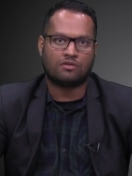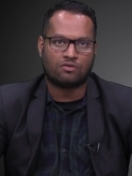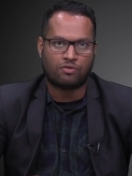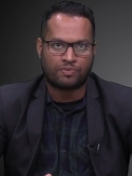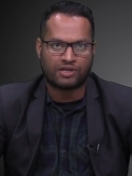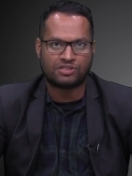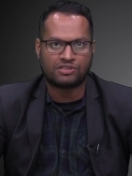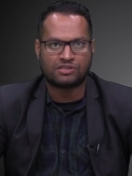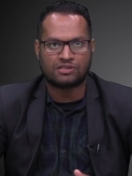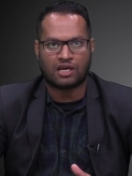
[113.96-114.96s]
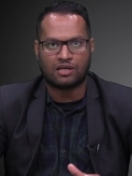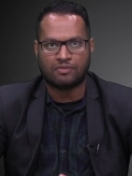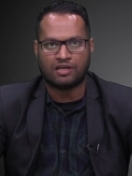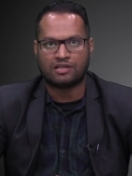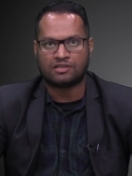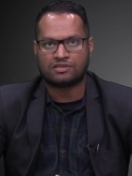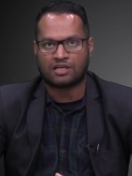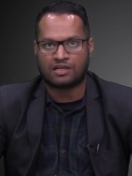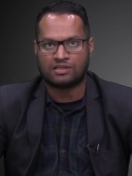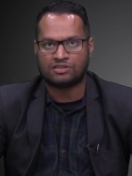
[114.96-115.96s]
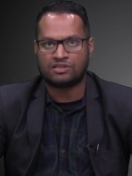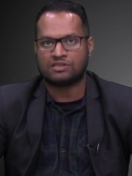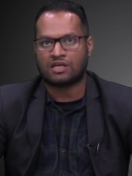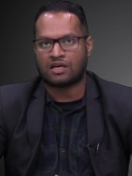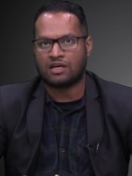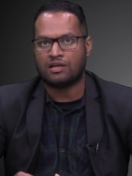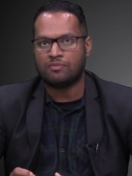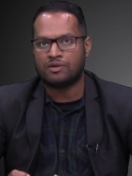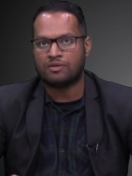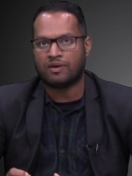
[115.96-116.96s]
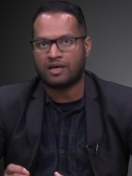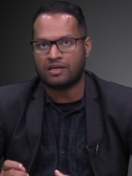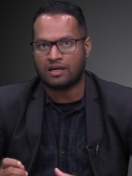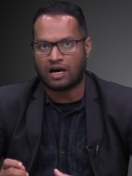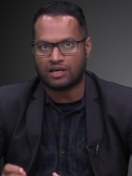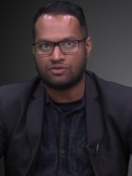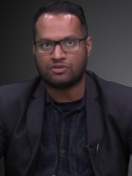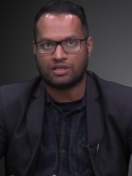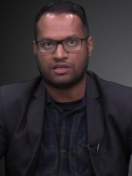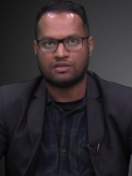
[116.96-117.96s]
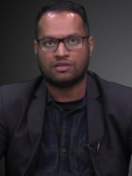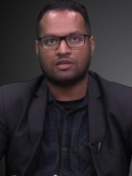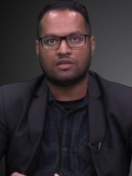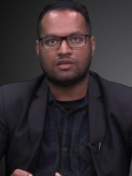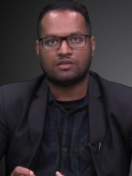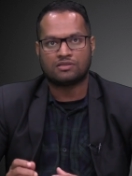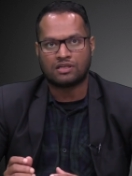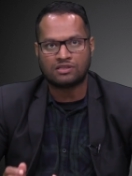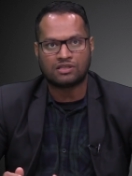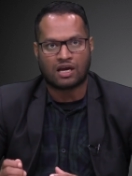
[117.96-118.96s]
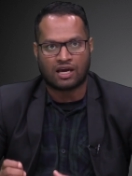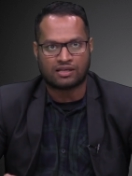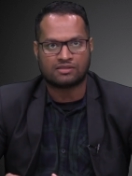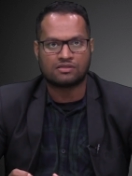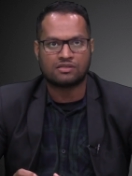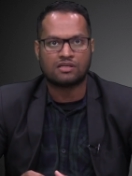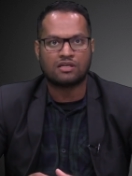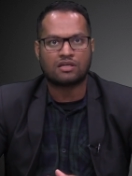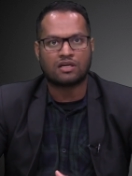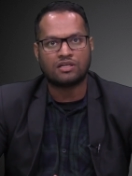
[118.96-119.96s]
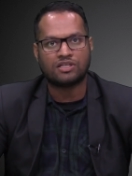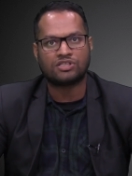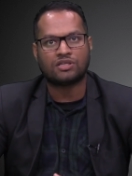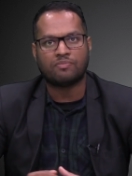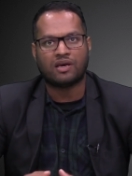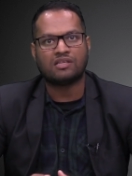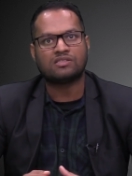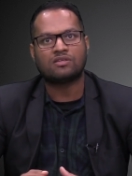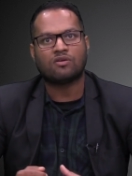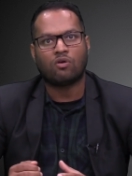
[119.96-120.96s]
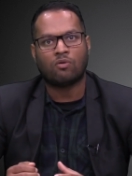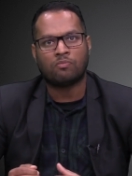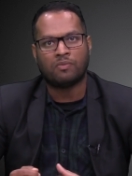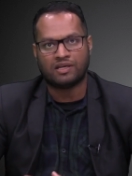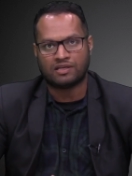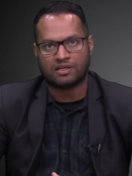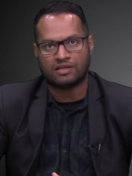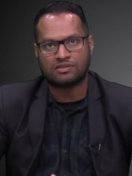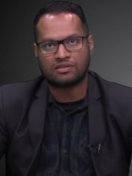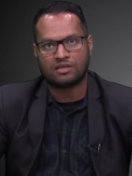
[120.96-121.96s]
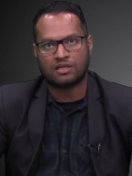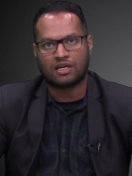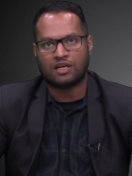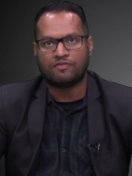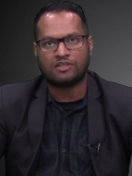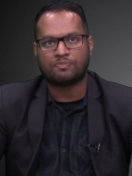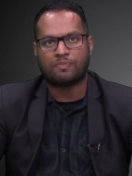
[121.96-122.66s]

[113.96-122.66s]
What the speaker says: Operations and maintenance strategies are enabled by IoT, such as condition-based maintenance, in which